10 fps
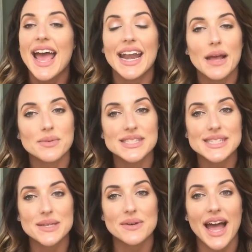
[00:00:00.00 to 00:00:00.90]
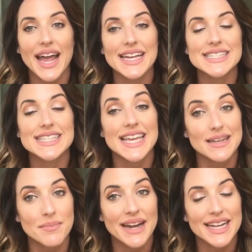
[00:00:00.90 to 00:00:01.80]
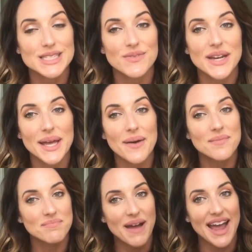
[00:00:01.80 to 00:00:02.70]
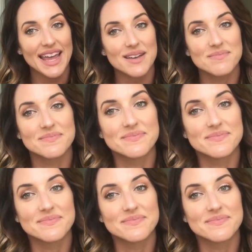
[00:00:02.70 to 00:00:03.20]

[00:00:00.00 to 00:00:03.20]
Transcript: And I will see you guys in my next video. Bye.